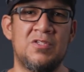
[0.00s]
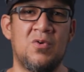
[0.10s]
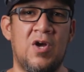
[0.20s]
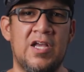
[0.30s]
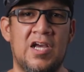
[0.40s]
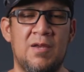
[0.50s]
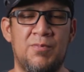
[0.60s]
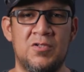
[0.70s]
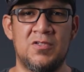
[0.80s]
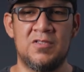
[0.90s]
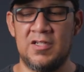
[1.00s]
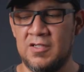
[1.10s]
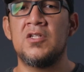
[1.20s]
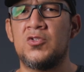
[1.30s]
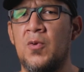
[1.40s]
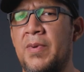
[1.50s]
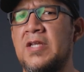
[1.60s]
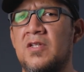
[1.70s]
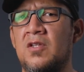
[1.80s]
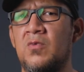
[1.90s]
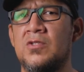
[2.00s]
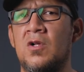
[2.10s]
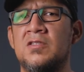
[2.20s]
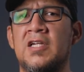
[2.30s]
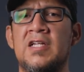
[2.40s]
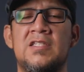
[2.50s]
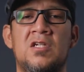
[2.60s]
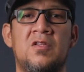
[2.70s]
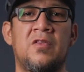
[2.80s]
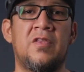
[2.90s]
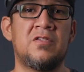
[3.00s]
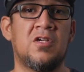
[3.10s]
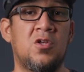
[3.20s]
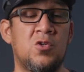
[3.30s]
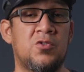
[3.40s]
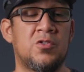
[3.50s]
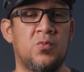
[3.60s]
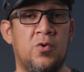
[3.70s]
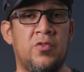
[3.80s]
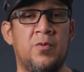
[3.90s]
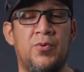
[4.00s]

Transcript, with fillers: reason why I kind of purchased it. So based on the results, I can tell you that this enclosure is worth the